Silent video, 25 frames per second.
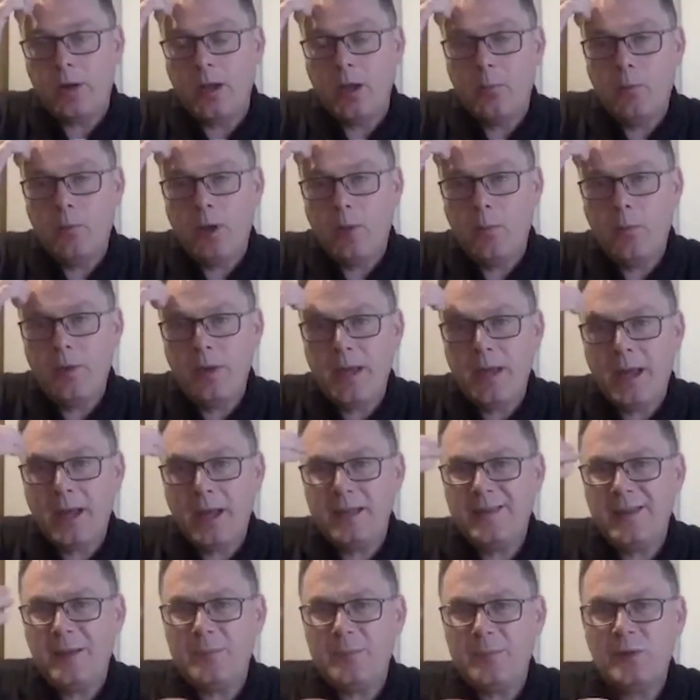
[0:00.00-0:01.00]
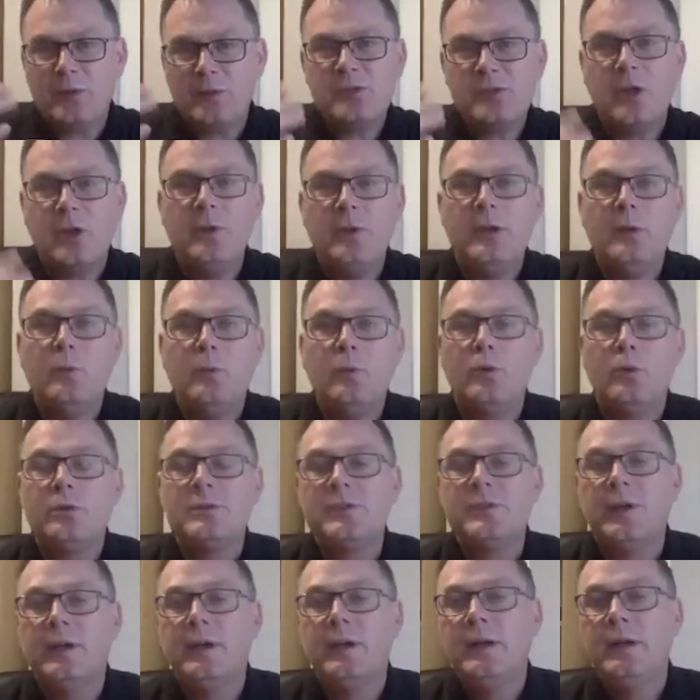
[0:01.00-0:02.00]
And we kind of dipped our toe in the
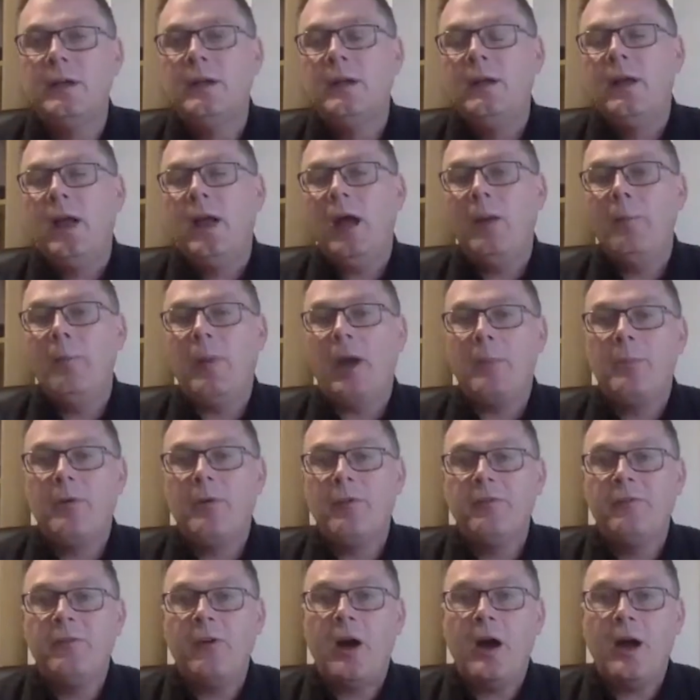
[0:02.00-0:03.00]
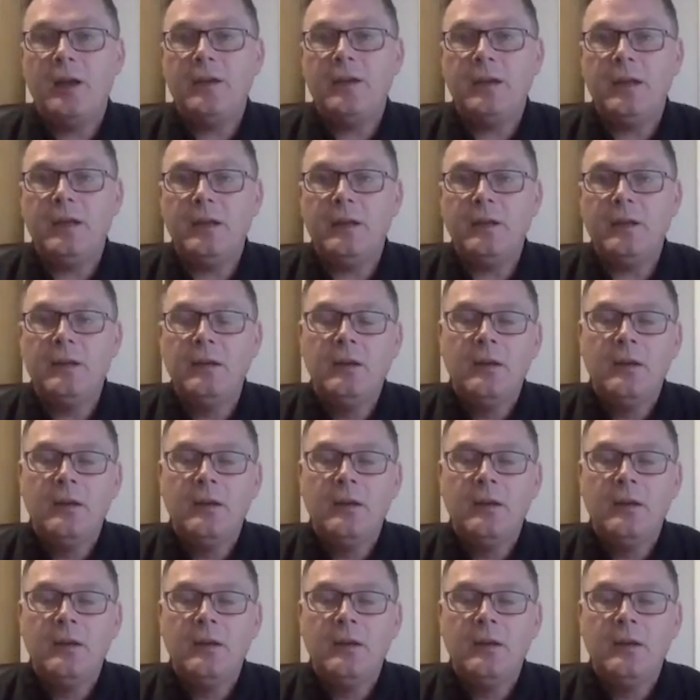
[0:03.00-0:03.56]
water by providing